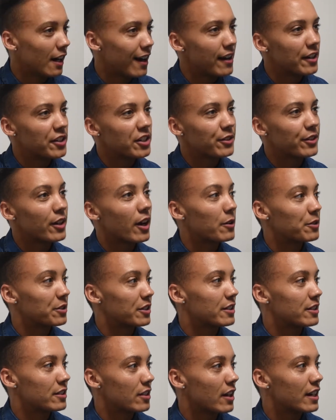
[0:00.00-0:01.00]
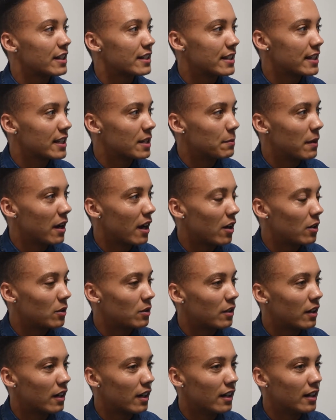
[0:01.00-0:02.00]
I knew that I was excited
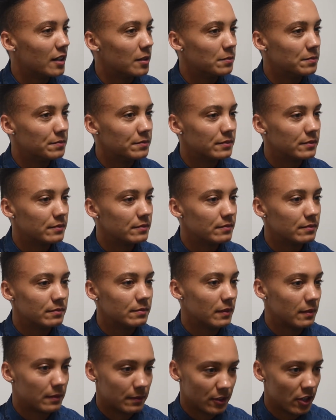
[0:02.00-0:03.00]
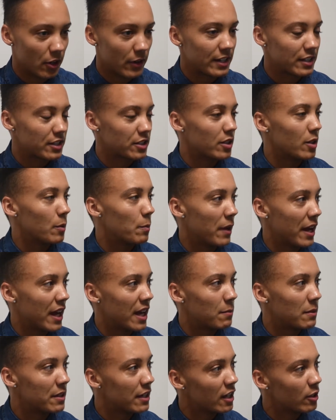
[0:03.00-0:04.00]
about going to a
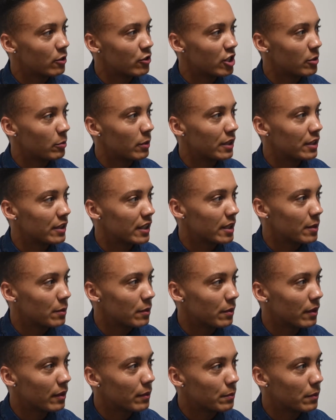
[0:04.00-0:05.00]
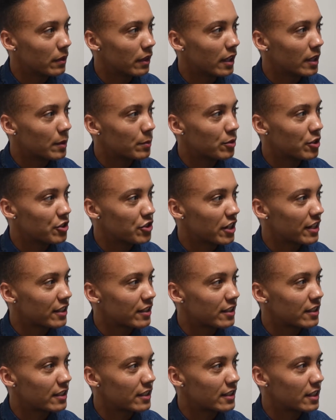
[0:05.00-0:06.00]
BAME and LGBT like project
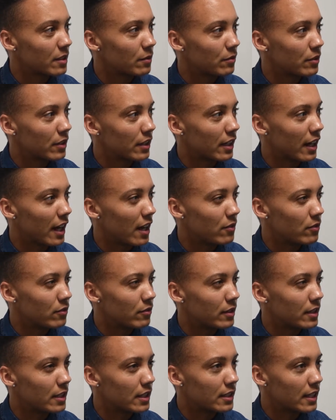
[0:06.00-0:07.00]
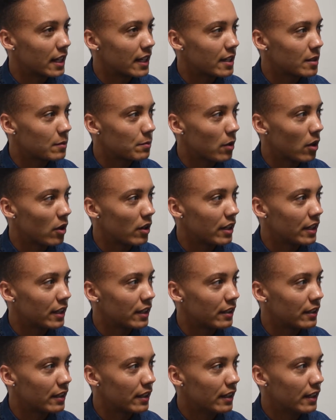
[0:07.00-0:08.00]
because it's something I haven't really taken part
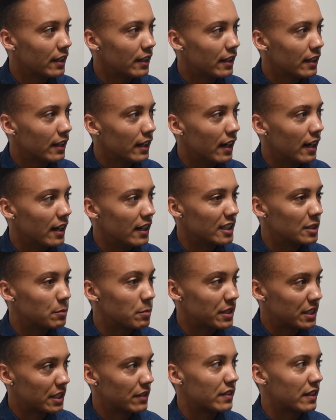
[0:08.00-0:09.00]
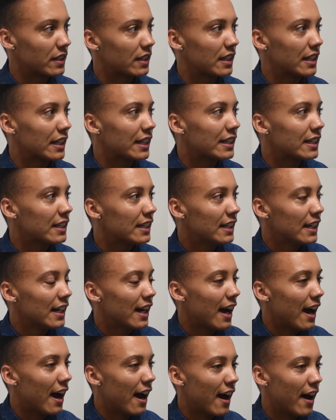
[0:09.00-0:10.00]
in specifically.
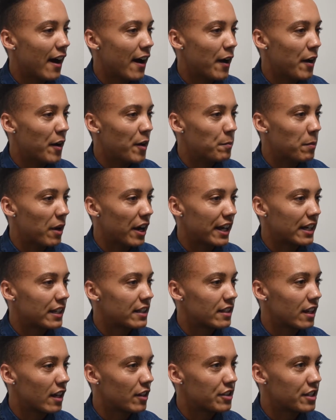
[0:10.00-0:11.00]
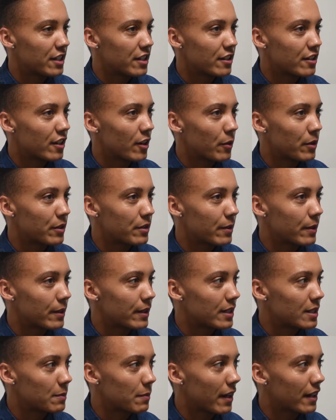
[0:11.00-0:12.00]
But I didn't know what to
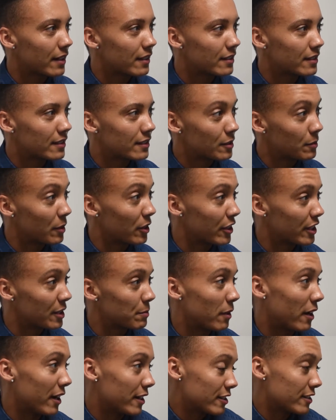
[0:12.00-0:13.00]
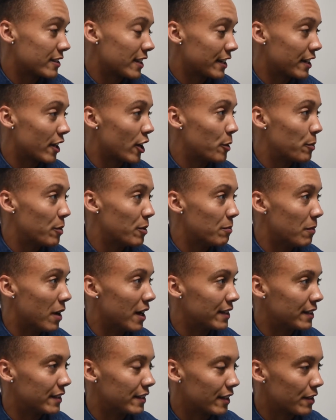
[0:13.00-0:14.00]
expect, to be honest, but I just had an open
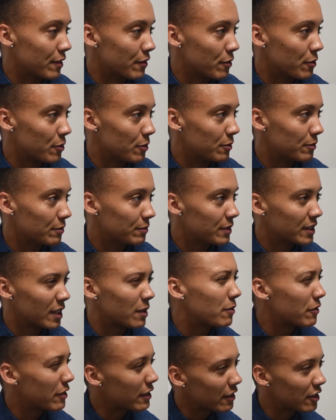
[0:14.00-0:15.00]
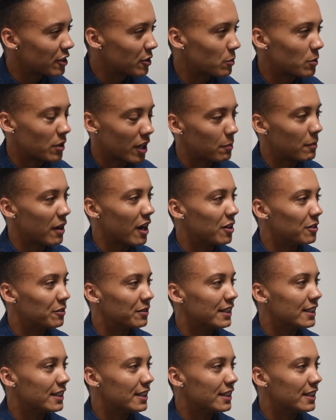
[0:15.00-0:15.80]
mind and I thought something good will come out of